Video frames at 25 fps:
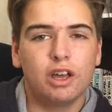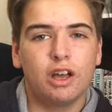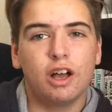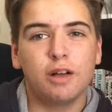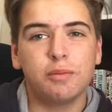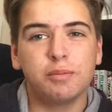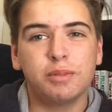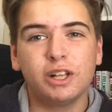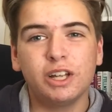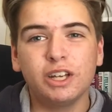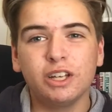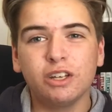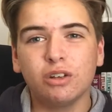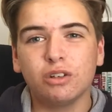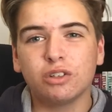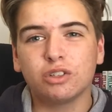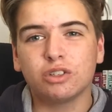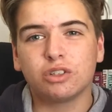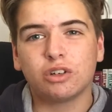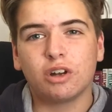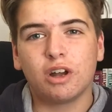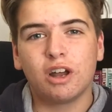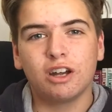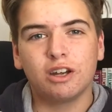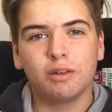I'm planning on
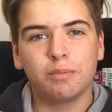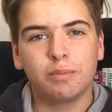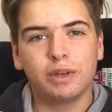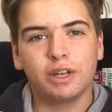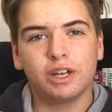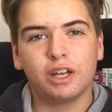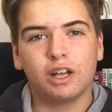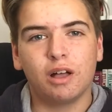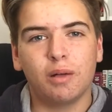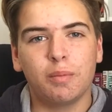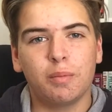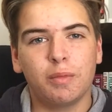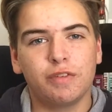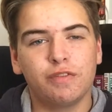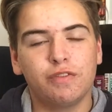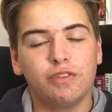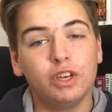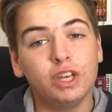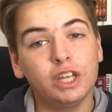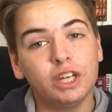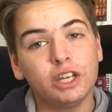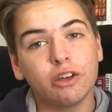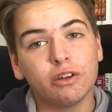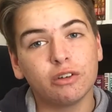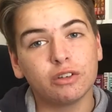trying to pick up a
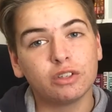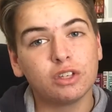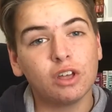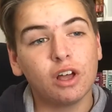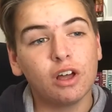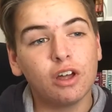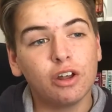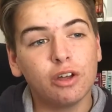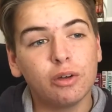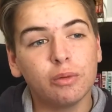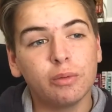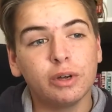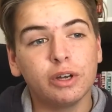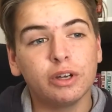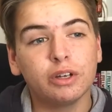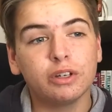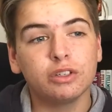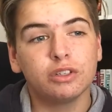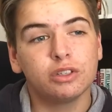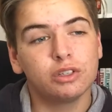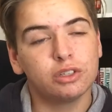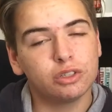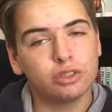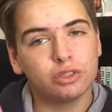few Inio Asano works,